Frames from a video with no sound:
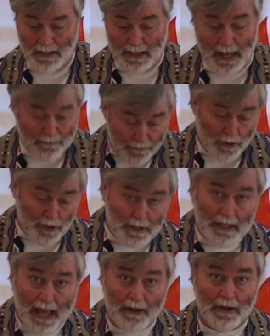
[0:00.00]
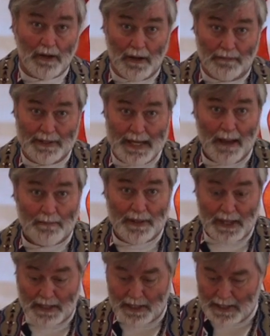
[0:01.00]
That first letter of
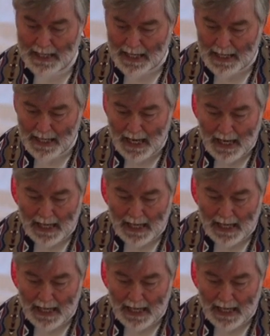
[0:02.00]
depth is D.